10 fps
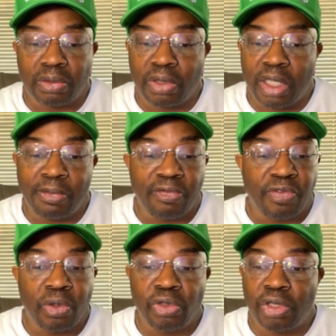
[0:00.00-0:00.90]
Him and
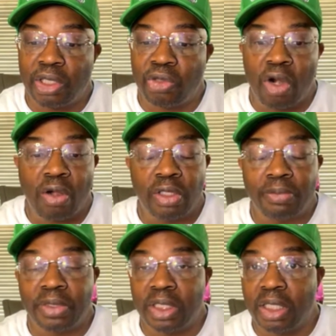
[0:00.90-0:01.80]
Future had grown
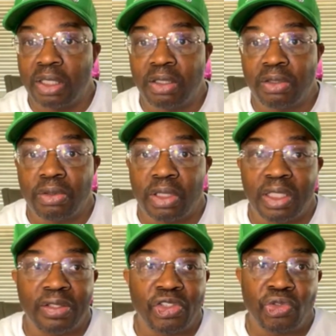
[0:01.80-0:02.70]
up together
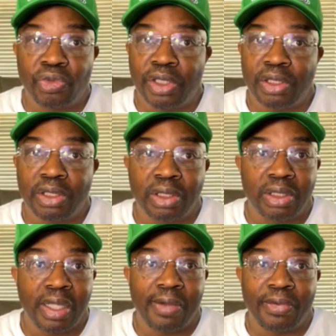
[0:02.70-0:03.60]
in the streets.
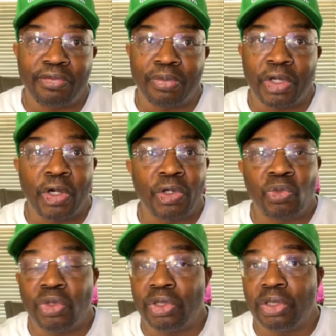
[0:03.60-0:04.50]
They were from
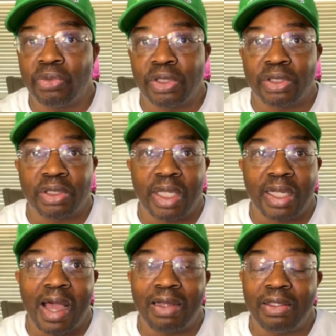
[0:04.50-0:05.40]
Kirkwood, which they
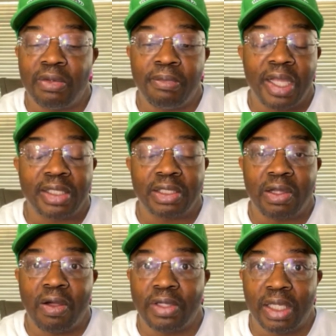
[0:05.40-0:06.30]
call Little
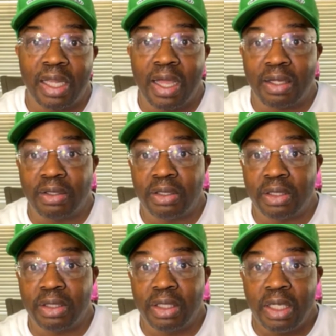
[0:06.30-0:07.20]
Mexico in Atlanta,
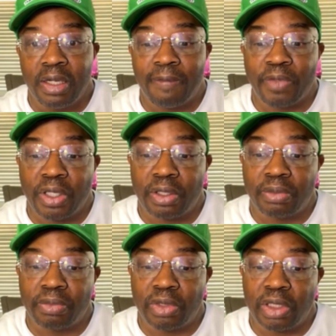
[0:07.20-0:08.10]
and
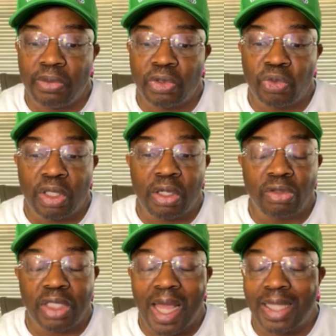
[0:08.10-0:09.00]
he was one of
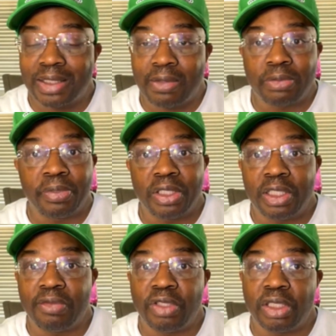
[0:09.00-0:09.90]
those guys that was
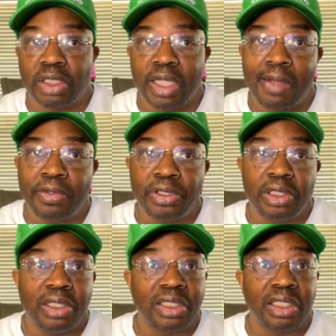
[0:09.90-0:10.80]
beloved in his
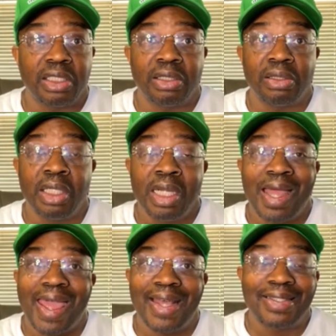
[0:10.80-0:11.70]
neighborhood, and he still
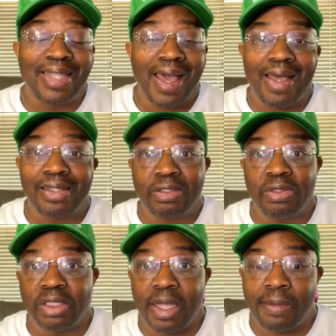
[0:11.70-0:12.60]
had ties
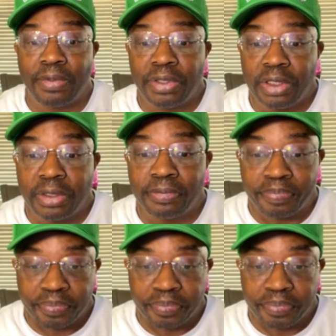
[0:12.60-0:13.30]
to his neighborhood.